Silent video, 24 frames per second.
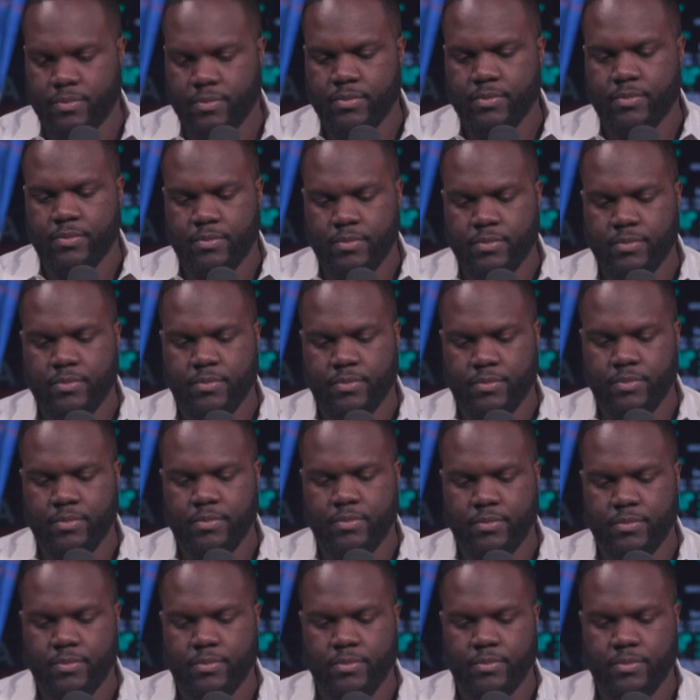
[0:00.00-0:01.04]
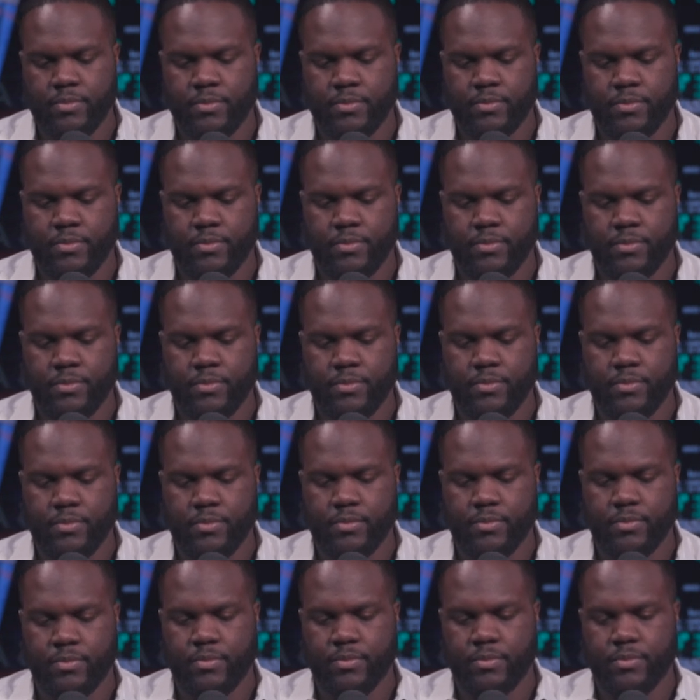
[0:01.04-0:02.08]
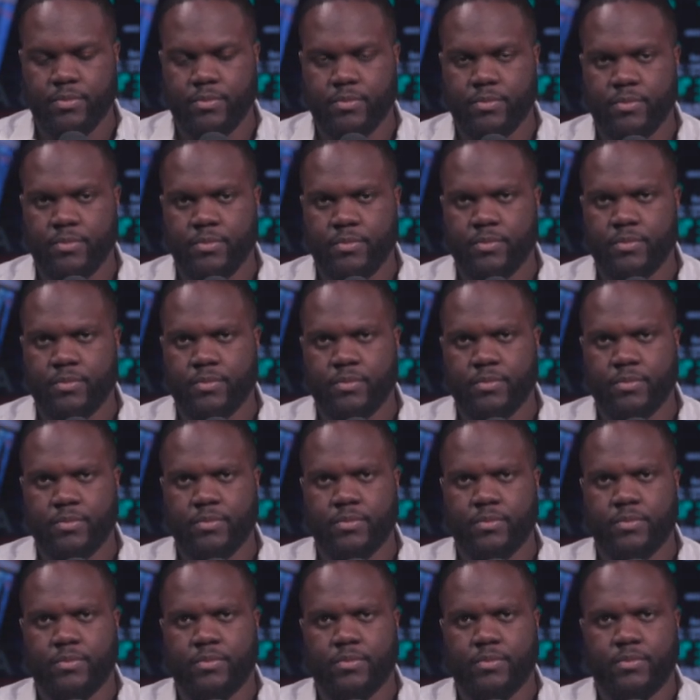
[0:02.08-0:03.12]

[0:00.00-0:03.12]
(silent)